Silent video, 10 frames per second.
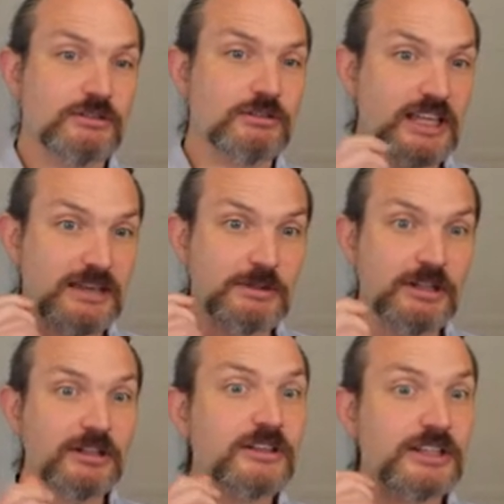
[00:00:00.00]

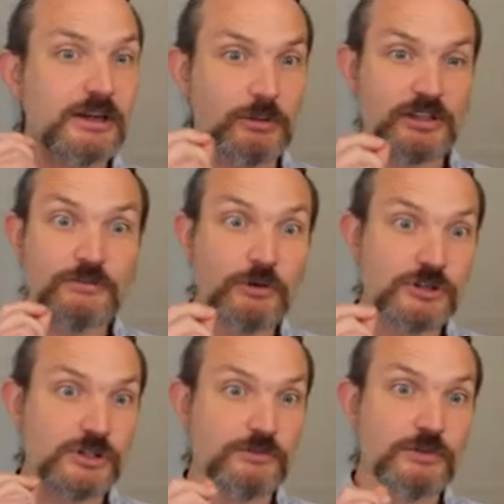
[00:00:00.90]
label that will
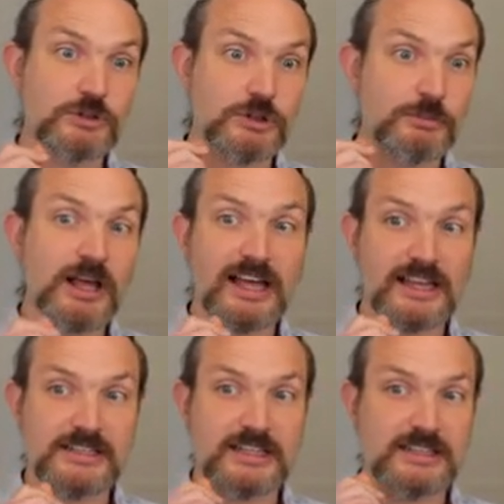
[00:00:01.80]
enforce on future
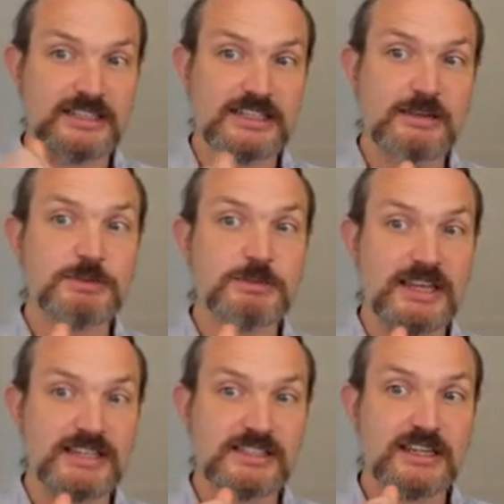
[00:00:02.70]
pods in this
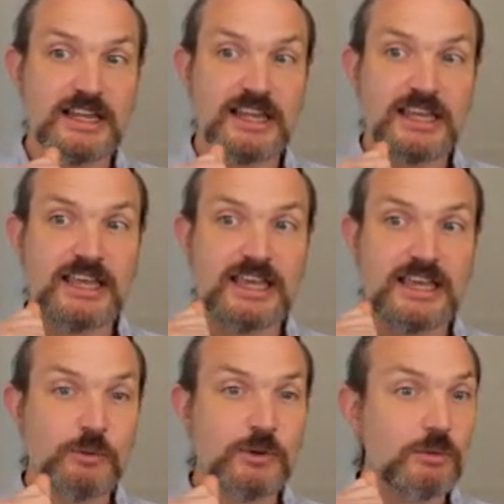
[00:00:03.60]
namespace."
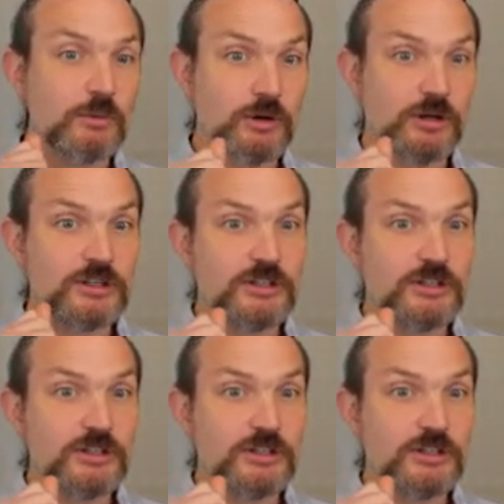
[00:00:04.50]
It will warn